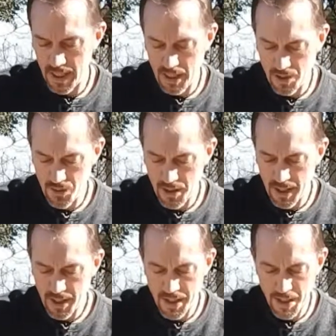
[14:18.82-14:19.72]
it's
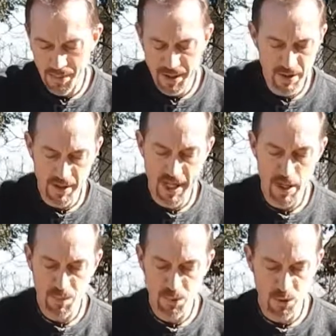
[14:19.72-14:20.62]
really going to depend on
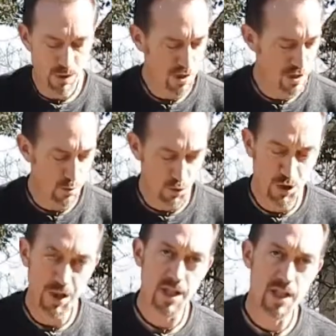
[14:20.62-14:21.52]
how porous the
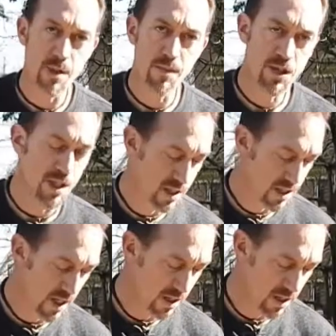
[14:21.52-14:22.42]
wood is, how much it
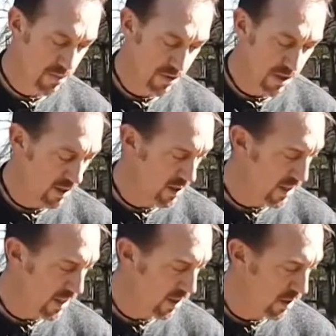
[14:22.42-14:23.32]
sucks up
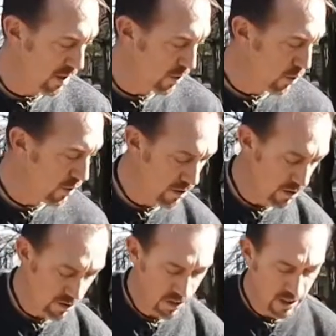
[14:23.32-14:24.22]
the oil,